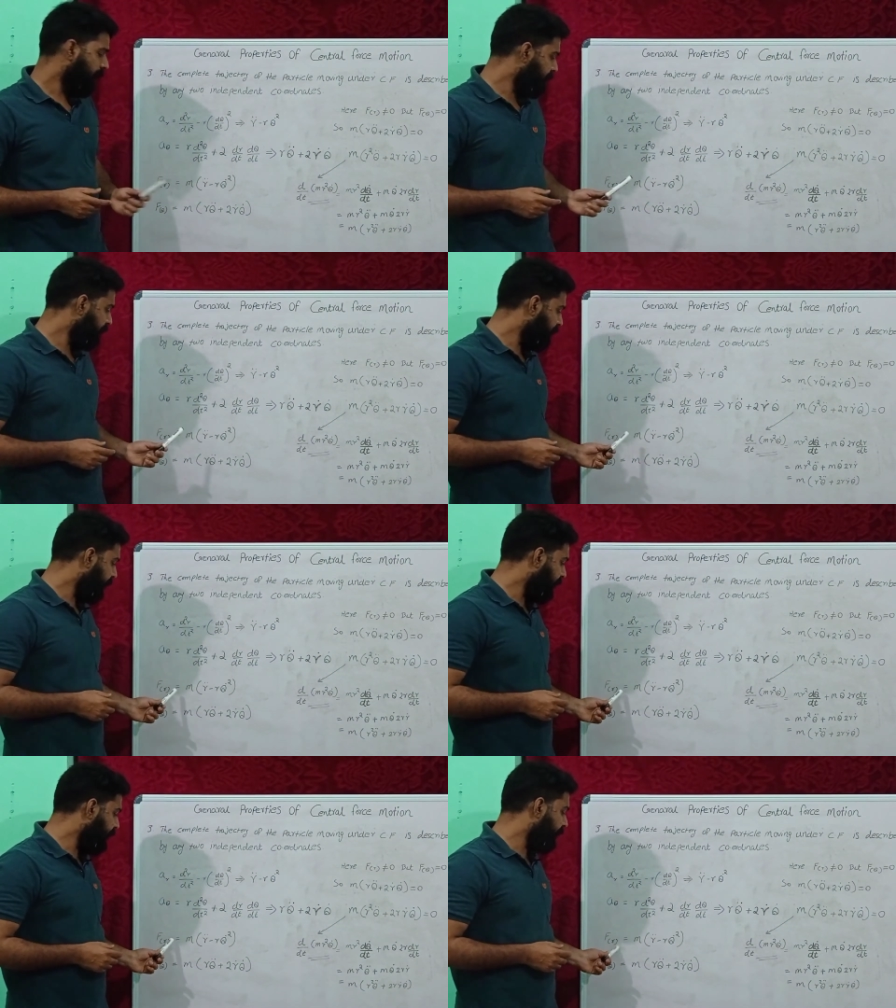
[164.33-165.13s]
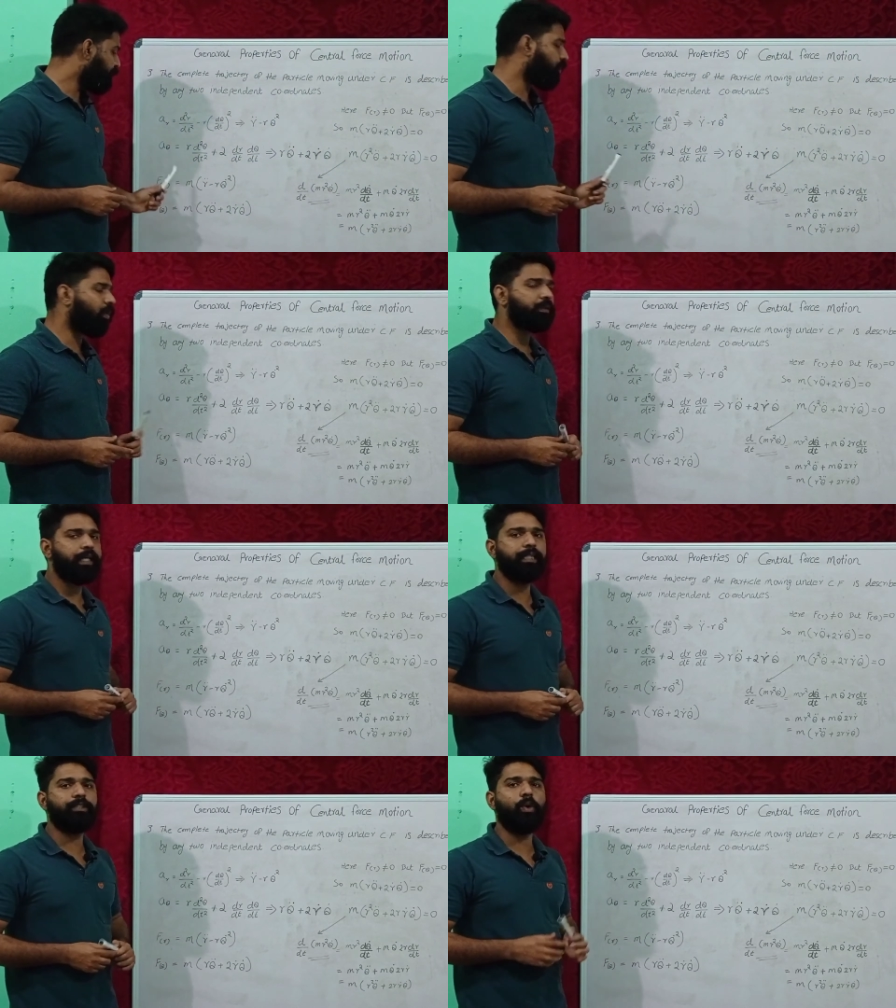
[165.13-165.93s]
the radial force,
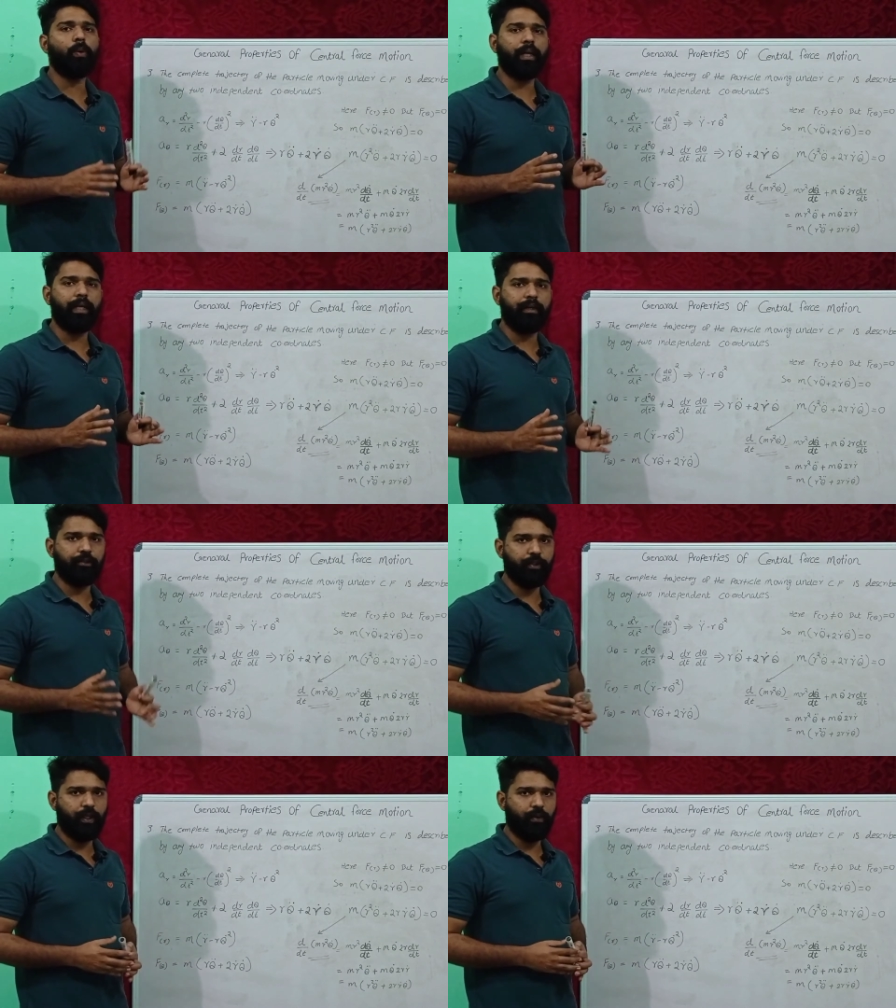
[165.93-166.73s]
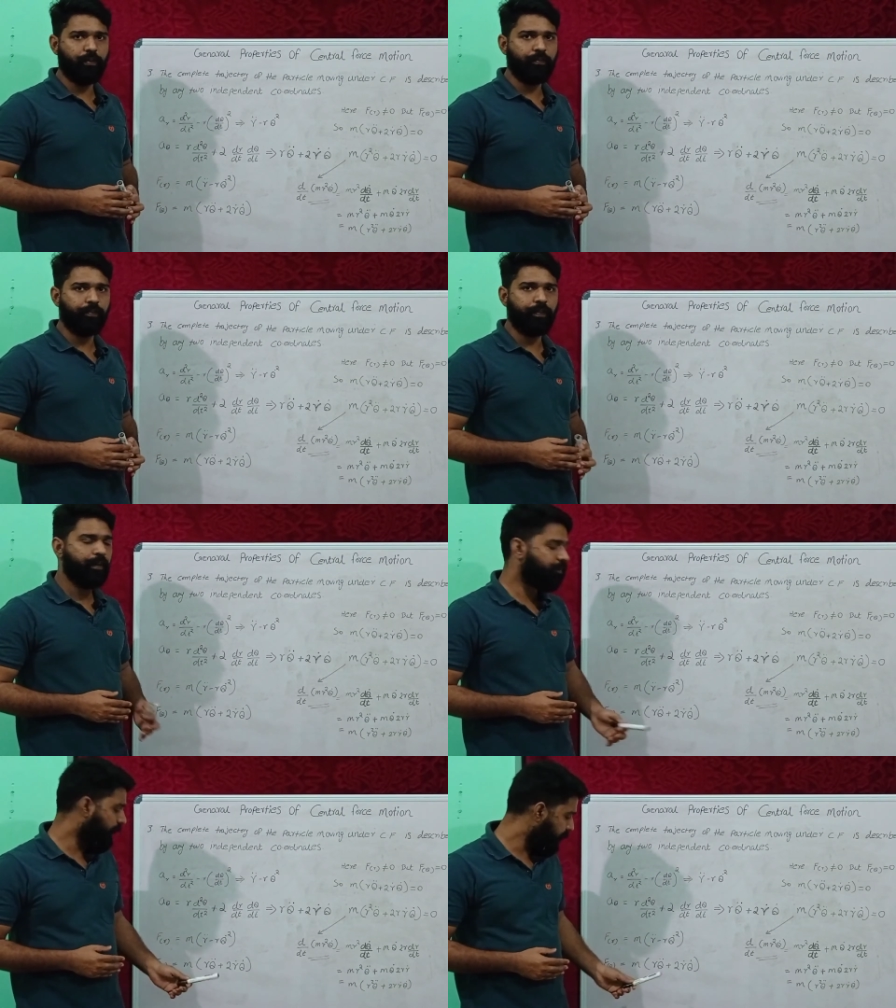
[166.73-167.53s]
is not equal to 0,
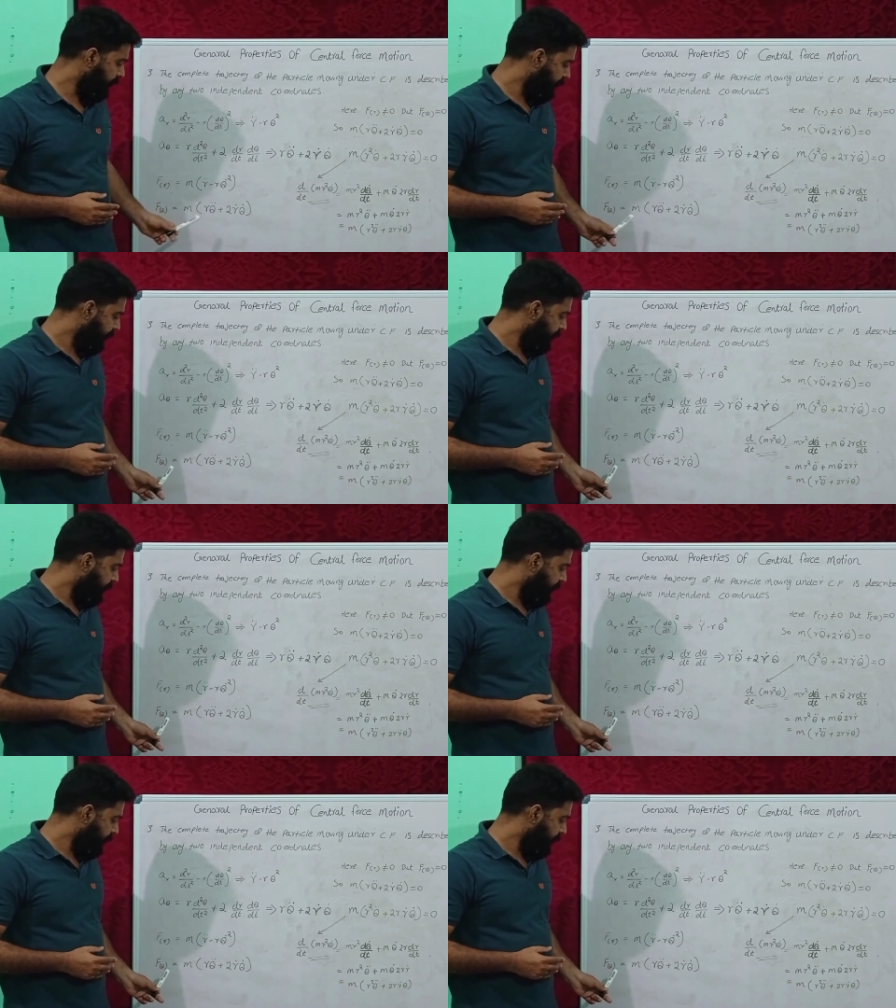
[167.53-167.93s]
but